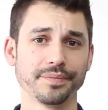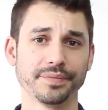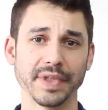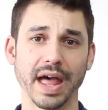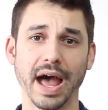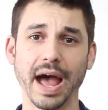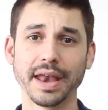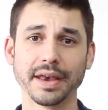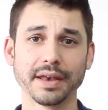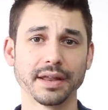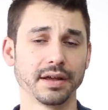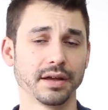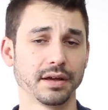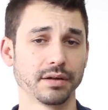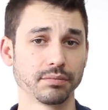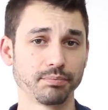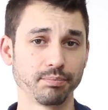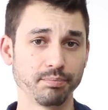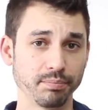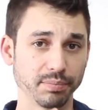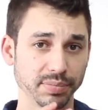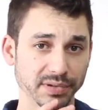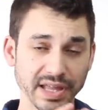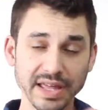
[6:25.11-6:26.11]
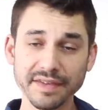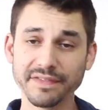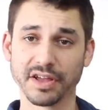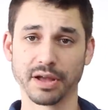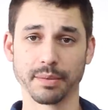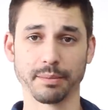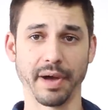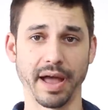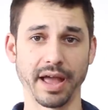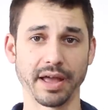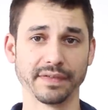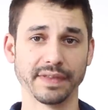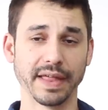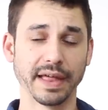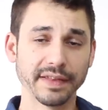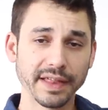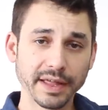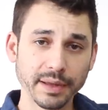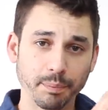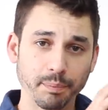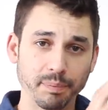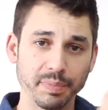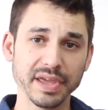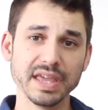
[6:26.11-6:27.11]
Not living by it, not
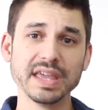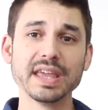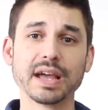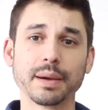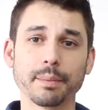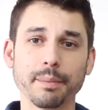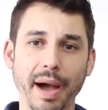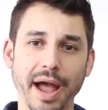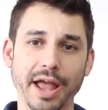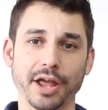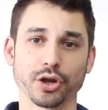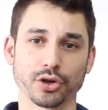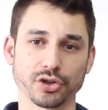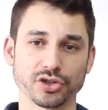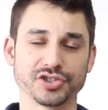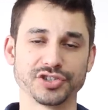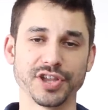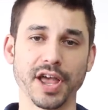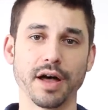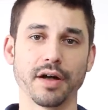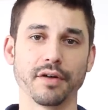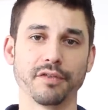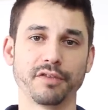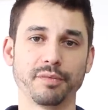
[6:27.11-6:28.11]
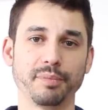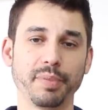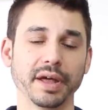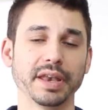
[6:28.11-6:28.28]
like being by yourself,